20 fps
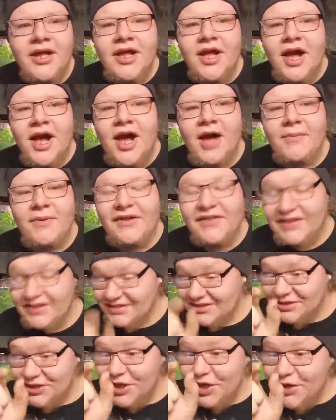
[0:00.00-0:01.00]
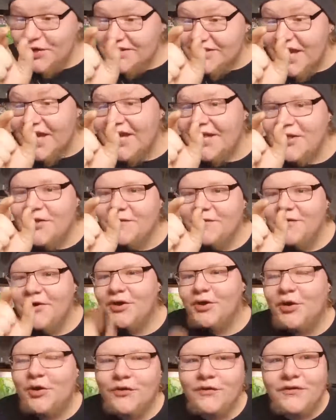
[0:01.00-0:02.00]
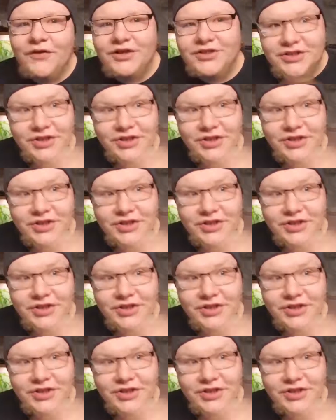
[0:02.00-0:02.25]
But I have these two tiny little feeder goldfish